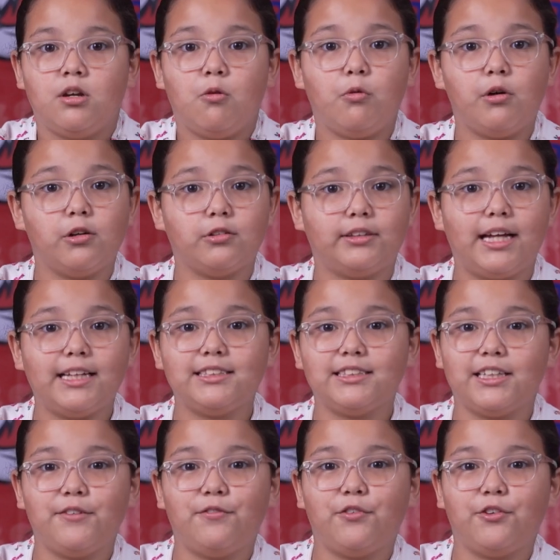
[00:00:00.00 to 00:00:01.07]
Well, that's
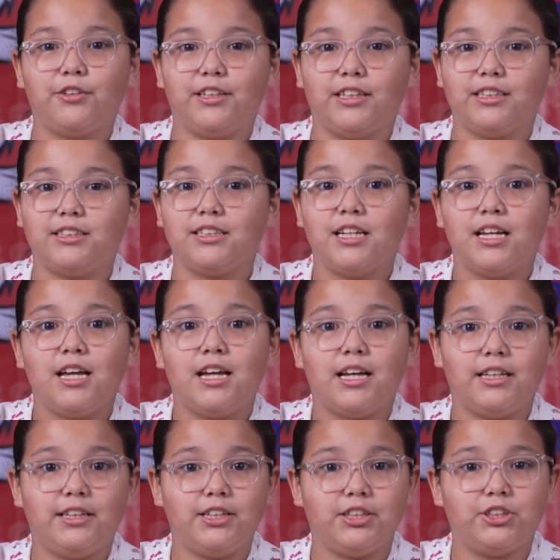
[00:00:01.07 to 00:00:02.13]
it for this
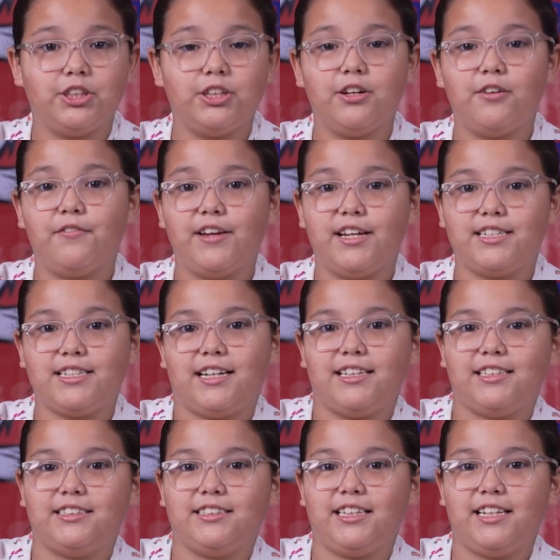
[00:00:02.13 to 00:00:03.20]
edition of
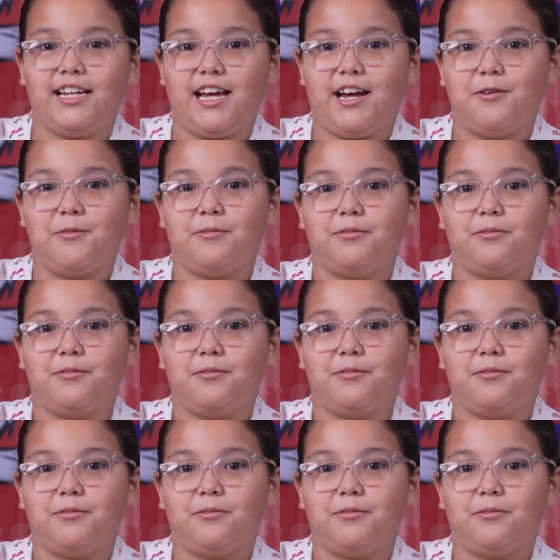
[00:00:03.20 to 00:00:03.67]
HISD Now.